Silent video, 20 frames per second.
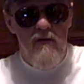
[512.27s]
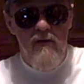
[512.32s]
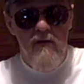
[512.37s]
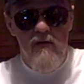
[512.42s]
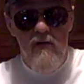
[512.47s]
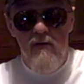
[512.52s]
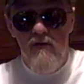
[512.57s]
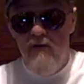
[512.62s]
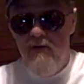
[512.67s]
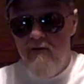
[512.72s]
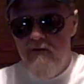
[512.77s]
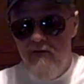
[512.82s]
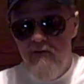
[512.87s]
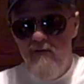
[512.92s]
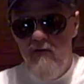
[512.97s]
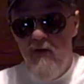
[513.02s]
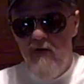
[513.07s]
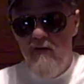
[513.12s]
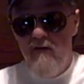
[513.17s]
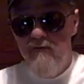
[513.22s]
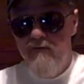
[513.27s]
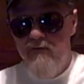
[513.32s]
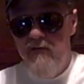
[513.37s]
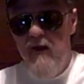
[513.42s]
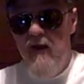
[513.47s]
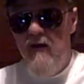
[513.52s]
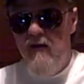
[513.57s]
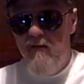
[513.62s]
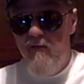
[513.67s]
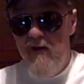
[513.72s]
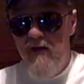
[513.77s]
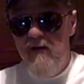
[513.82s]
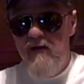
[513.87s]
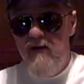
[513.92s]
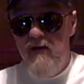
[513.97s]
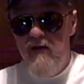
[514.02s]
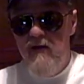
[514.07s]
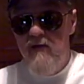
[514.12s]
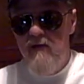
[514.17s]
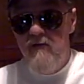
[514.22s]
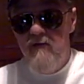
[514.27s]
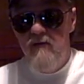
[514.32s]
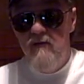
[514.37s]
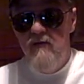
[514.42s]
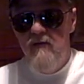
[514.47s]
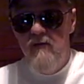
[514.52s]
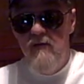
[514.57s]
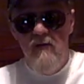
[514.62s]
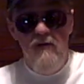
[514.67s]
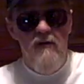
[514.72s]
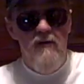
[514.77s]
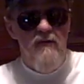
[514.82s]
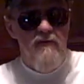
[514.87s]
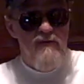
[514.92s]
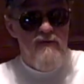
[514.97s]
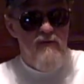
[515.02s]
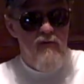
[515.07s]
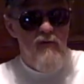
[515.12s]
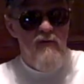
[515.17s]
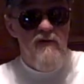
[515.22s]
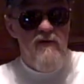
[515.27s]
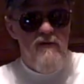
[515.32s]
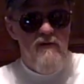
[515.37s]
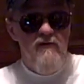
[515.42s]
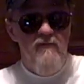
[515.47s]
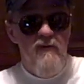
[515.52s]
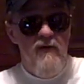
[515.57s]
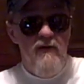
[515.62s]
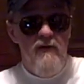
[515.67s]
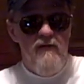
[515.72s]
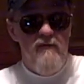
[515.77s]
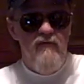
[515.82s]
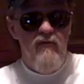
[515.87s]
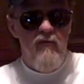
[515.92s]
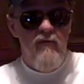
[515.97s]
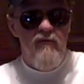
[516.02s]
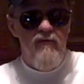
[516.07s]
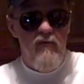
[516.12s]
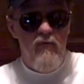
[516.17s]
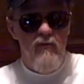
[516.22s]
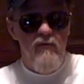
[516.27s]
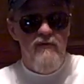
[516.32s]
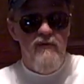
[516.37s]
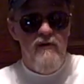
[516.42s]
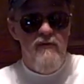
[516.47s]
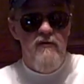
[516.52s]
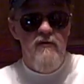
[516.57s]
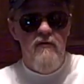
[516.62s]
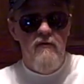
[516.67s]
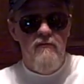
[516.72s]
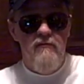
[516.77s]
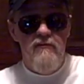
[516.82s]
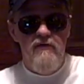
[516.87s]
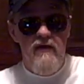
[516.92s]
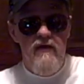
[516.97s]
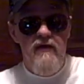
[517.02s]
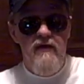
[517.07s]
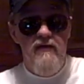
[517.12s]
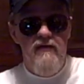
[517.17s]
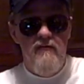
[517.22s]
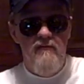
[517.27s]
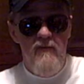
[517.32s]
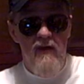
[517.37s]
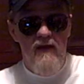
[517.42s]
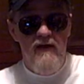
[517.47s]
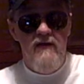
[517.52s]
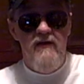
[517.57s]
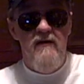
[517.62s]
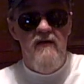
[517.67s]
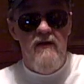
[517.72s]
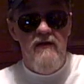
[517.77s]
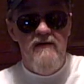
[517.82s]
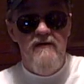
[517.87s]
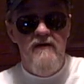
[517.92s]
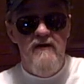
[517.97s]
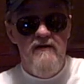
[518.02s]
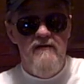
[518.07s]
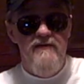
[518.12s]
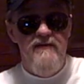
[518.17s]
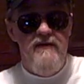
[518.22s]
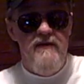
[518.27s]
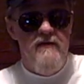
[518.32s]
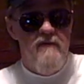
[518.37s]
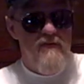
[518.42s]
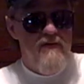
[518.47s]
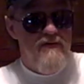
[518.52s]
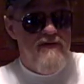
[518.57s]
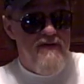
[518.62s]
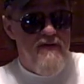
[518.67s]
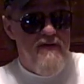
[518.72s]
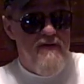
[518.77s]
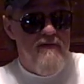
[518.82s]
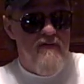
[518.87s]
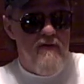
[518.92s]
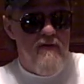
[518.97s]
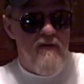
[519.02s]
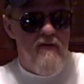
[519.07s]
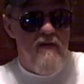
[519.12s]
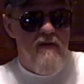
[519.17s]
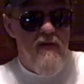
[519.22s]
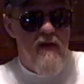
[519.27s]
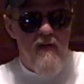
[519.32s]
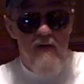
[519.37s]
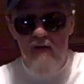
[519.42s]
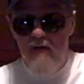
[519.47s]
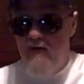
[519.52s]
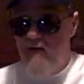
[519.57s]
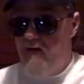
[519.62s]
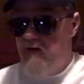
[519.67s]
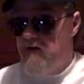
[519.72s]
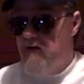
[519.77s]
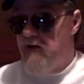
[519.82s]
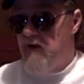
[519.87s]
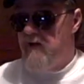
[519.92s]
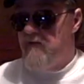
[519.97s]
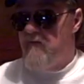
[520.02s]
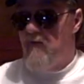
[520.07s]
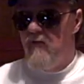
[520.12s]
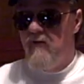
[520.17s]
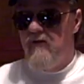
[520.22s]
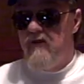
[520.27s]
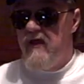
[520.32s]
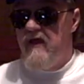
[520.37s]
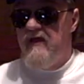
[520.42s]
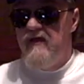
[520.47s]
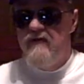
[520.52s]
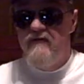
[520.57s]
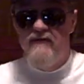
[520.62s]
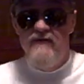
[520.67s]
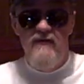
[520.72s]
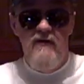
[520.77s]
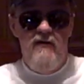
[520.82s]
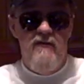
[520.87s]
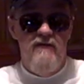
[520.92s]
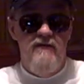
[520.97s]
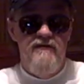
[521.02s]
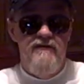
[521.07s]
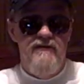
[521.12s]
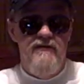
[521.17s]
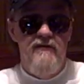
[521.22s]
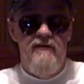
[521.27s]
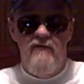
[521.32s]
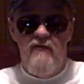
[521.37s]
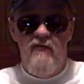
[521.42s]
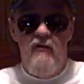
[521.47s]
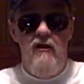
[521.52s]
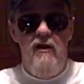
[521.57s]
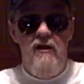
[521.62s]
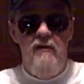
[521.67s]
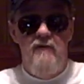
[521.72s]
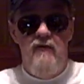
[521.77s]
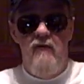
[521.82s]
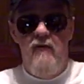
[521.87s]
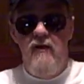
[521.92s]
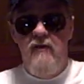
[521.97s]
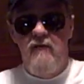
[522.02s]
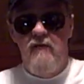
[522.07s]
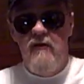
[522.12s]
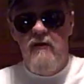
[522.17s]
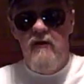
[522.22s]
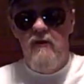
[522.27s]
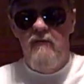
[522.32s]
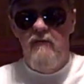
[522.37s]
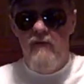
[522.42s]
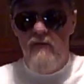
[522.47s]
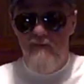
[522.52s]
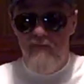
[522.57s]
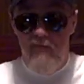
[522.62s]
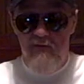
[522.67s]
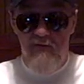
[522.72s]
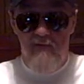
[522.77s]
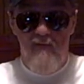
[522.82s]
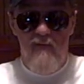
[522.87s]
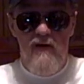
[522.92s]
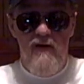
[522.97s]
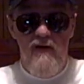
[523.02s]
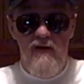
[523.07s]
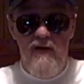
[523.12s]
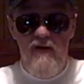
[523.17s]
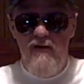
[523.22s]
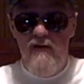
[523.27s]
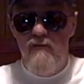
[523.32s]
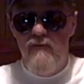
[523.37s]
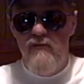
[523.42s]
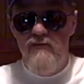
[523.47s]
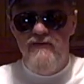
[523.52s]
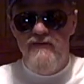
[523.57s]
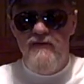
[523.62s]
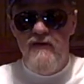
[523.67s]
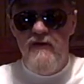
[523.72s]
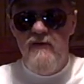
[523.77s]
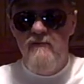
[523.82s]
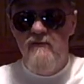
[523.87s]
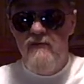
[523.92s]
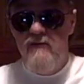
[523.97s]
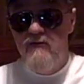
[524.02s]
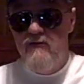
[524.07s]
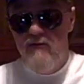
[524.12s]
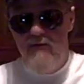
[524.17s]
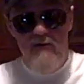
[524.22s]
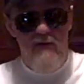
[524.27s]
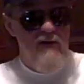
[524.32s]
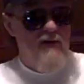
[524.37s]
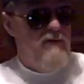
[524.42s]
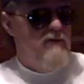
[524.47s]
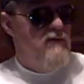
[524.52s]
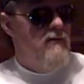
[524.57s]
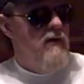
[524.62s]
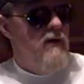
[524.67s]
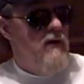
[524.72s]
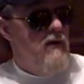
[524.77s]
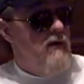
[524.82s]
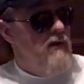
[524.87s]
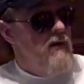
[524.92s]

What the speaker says: You know, and $2 an hour back in, it's pretty good money for a 14-year-old kid back in 1977. You didn't have arcades and all this other crap around here. We put our money up, we saved it, you know.